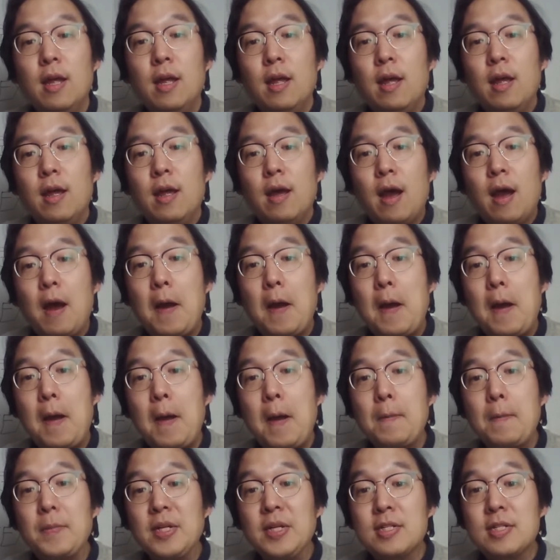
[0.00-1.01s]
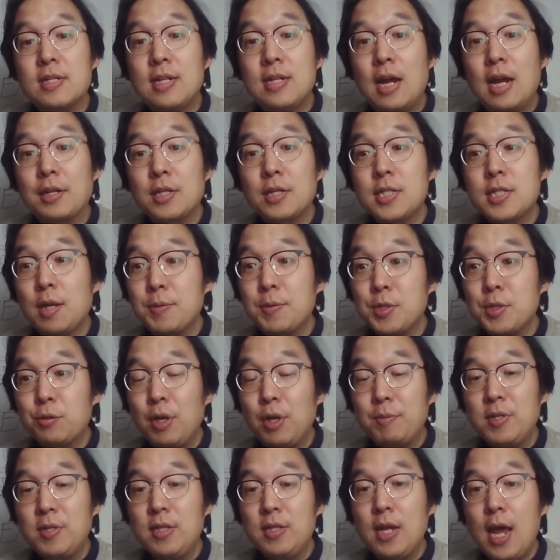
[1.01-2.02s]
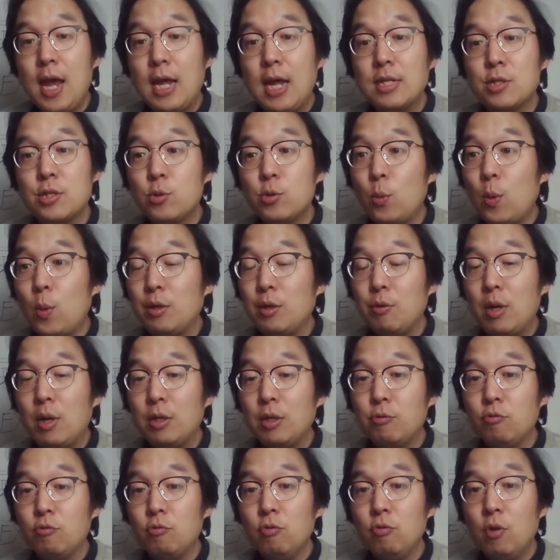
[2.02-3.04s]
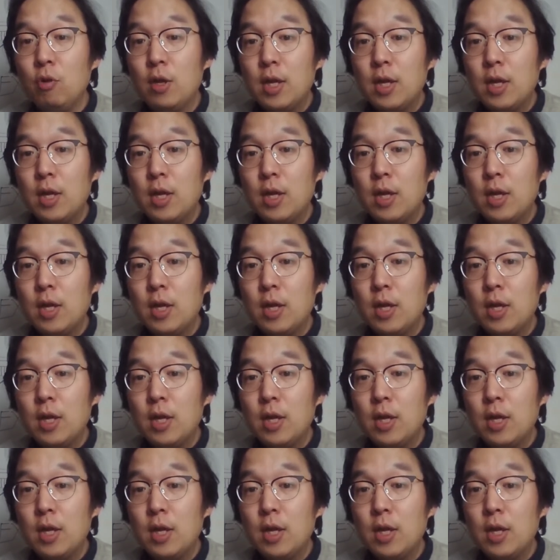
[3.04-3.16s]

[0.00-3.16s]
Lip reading: It's not a subscript yet, so what do?